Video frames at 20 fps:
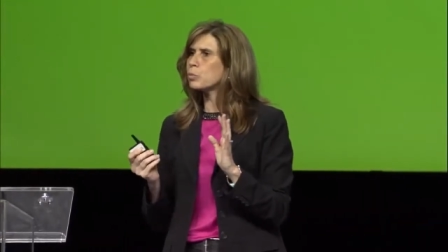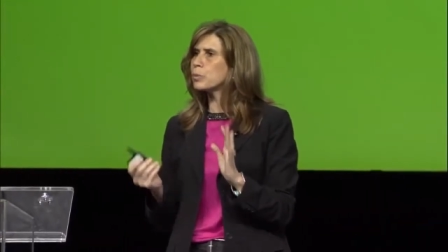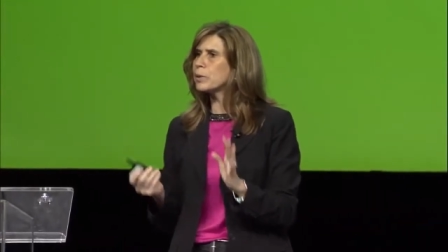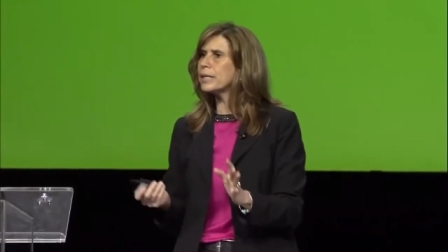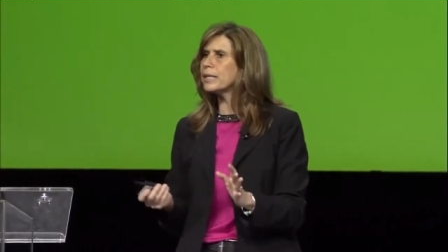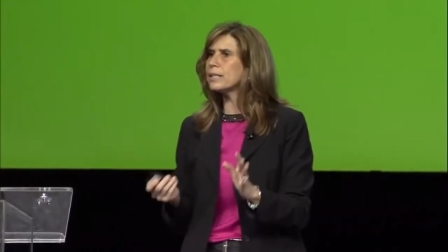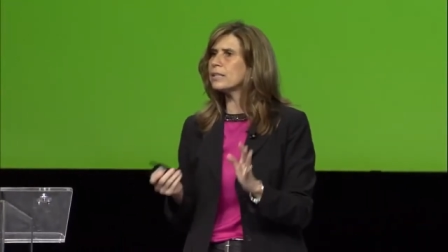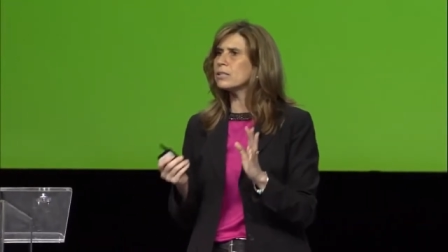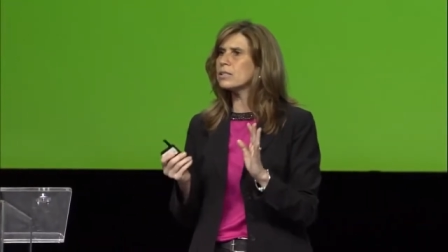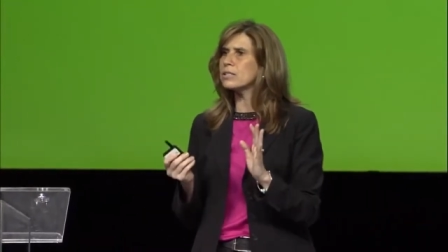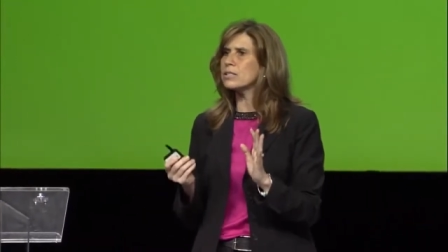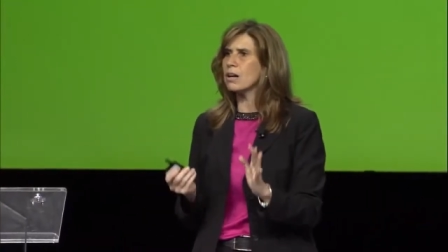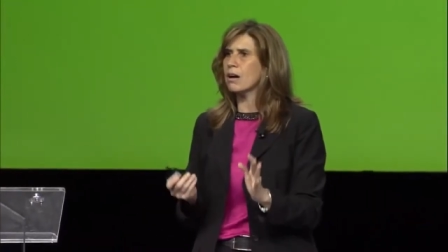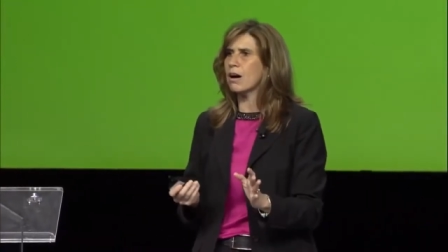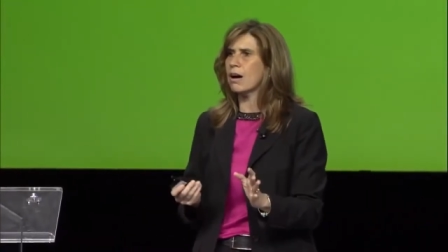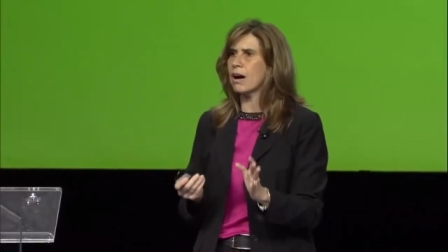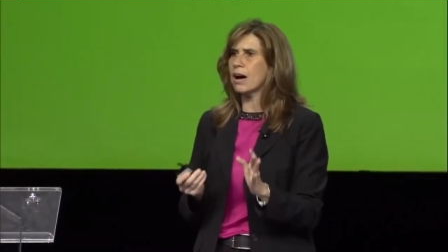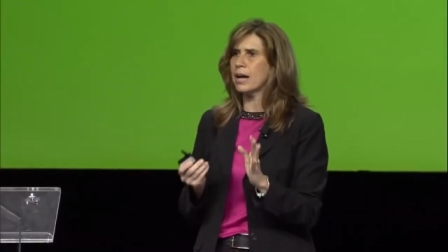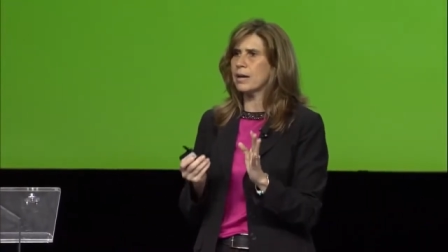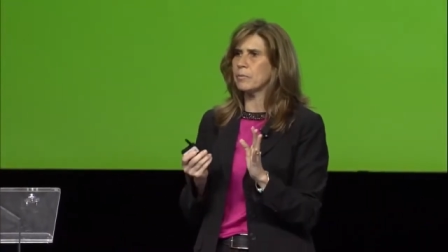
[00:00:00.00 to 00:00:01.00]

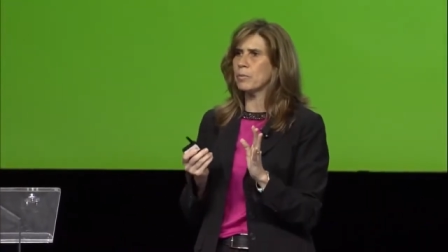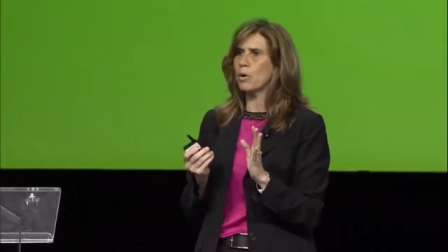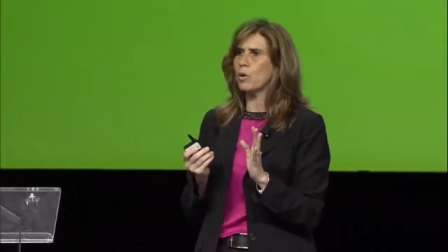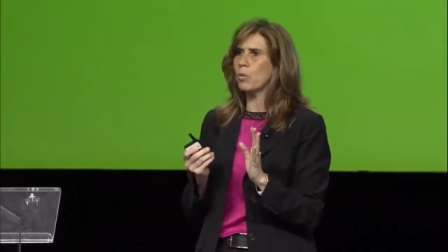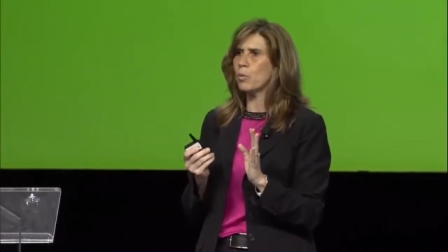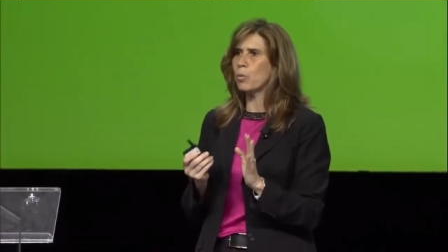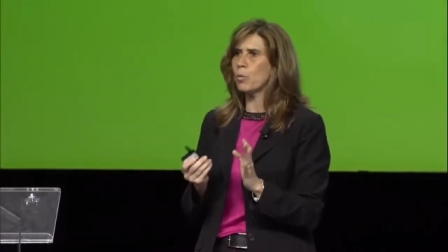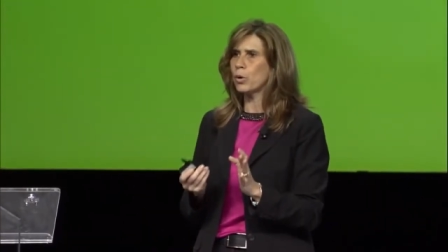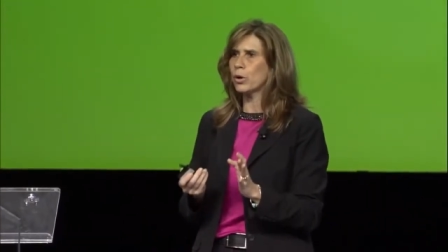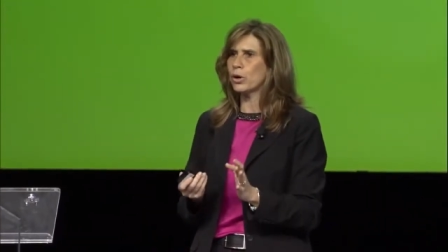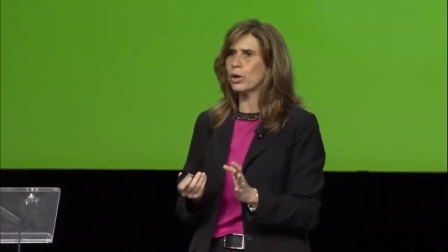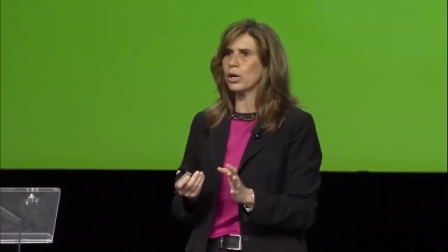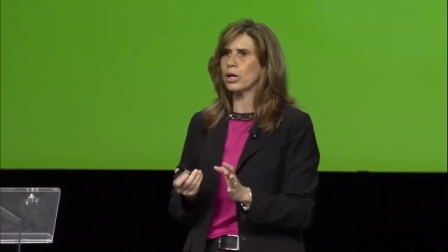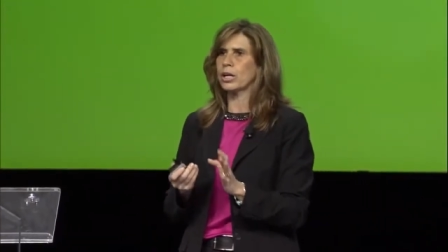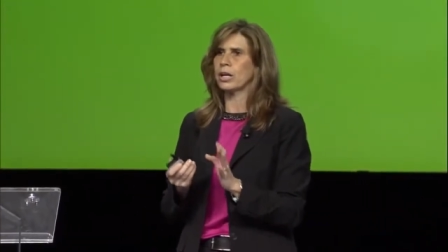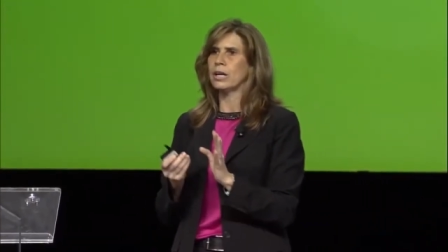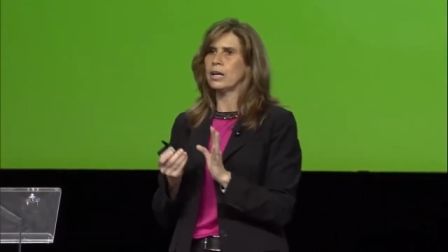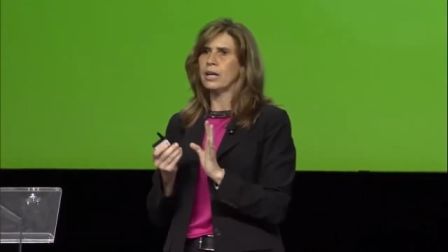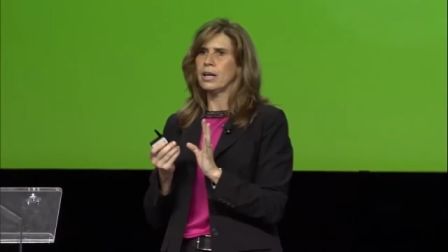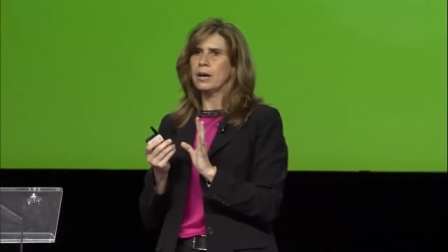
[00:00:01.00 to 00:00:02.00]
real-time work